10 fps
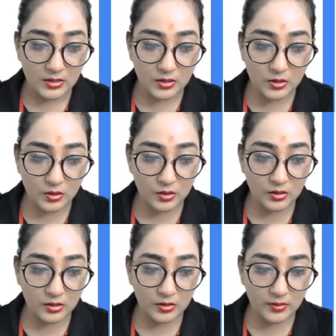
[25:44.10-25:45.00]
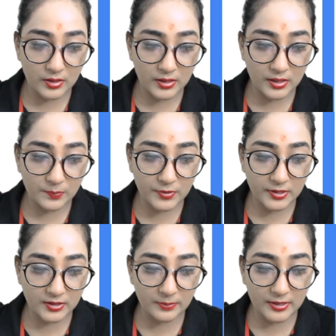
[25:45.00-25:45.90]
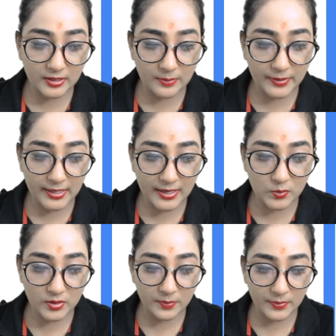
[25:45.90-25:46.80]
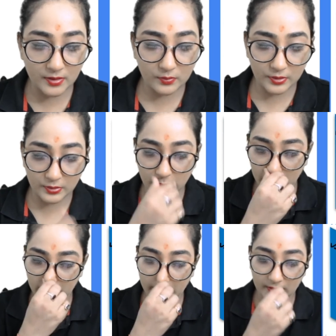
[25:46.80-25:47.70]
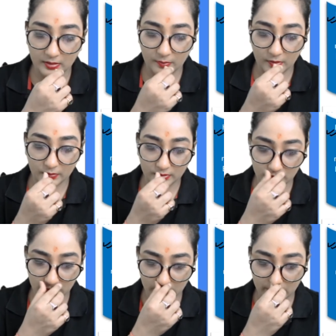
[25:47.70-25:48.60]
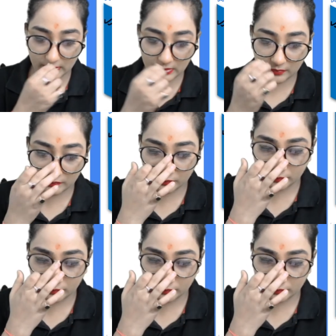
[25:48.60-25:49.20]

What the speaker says: All right. Preeti beta, padhaungi. Don't worry about it. All right.